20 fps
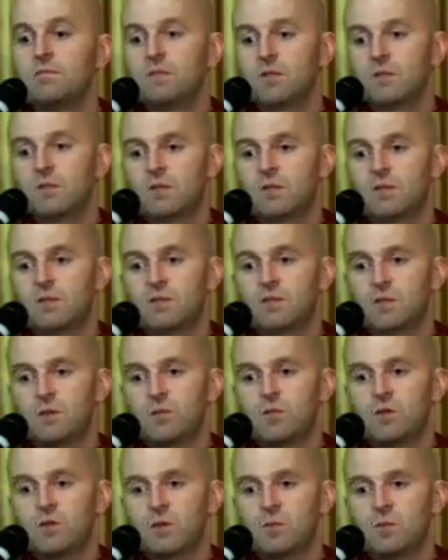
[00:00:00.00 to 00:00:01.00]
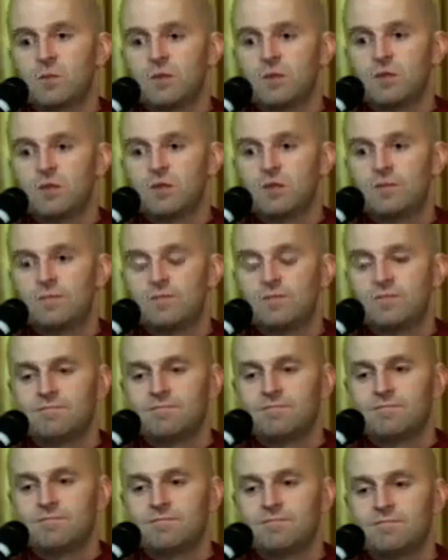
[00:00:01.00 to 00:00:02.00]
To see the Supreme Buddha.
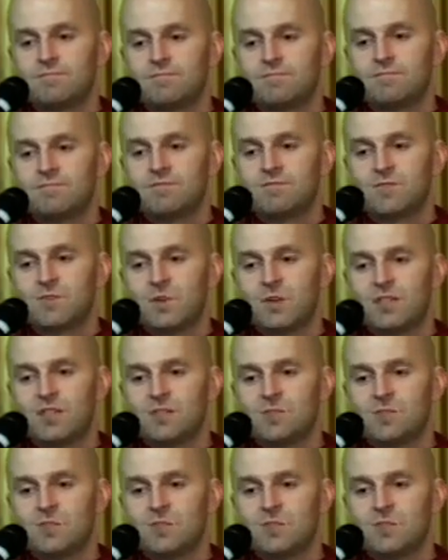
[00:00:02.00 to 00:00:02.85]
Right?